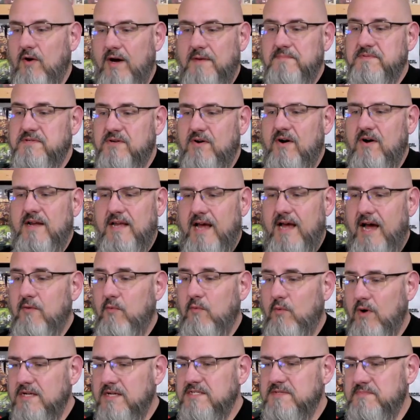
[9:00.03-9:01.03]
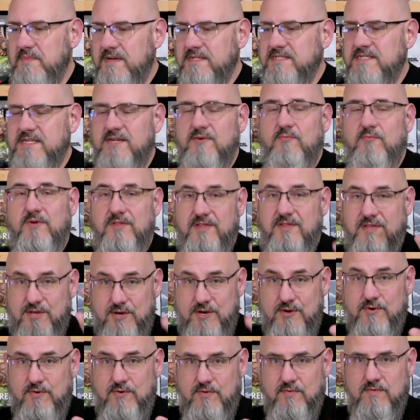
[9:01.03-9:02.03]
I'm sorry. I was messing with
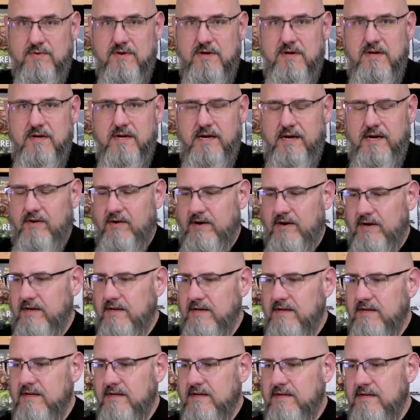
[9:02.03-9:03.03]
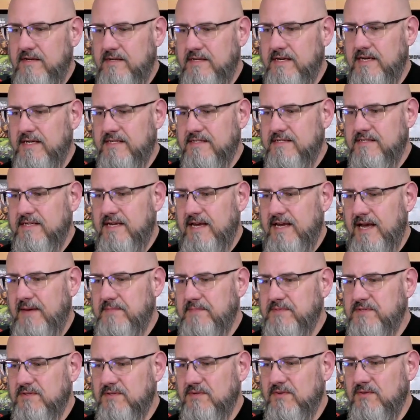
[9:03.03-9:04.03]
you, Eric. Yes,
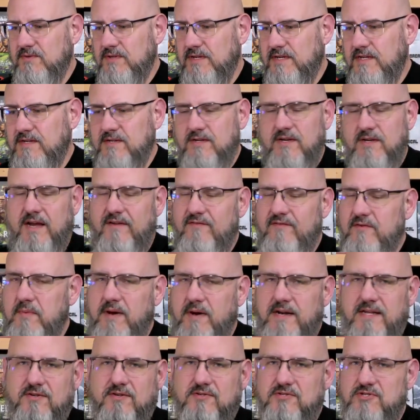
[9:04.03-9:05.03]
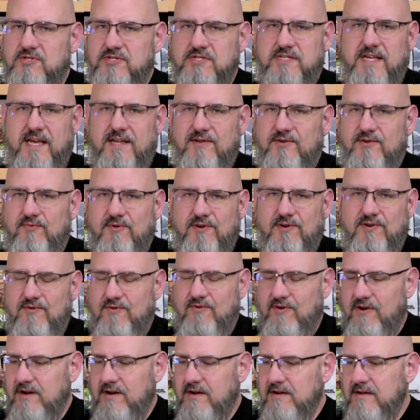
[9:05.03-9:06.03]
absolutely. Everybody else just had to
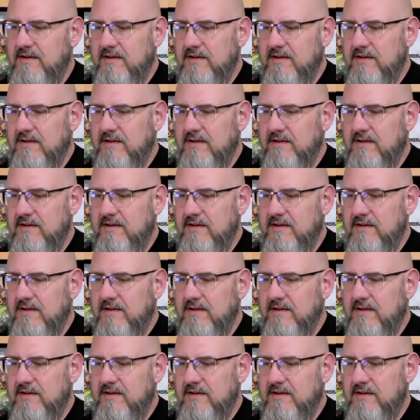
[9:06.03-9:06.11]
endure it.